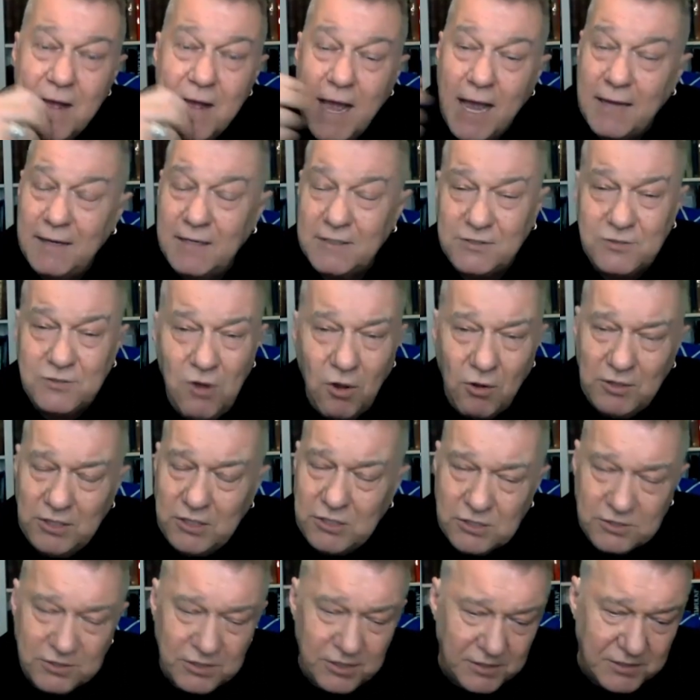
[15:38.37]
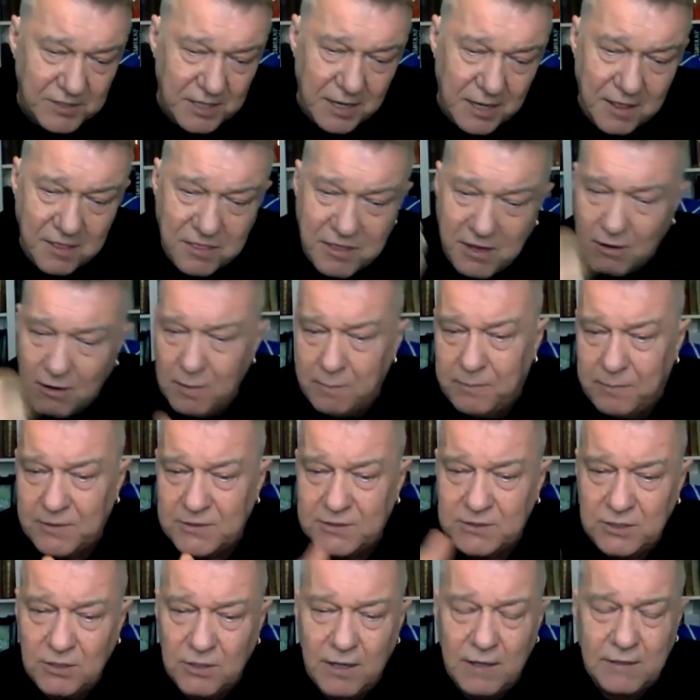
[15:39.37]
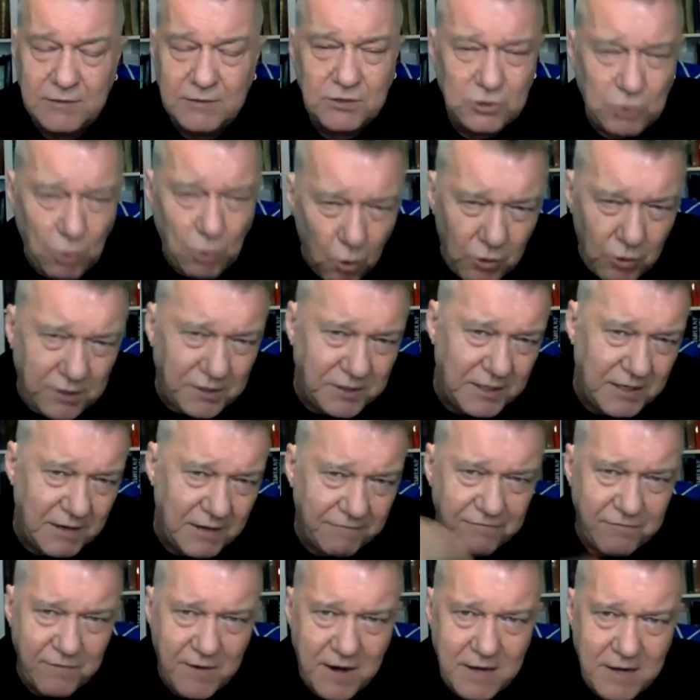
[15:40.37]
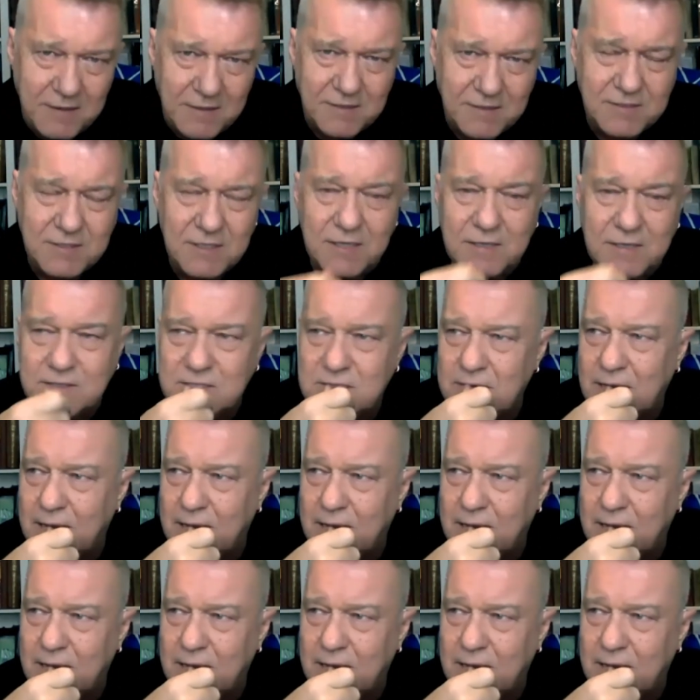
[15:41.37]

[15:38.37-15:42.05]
and it's not only just you seeing therapists, you know, it's talking to your friends. It's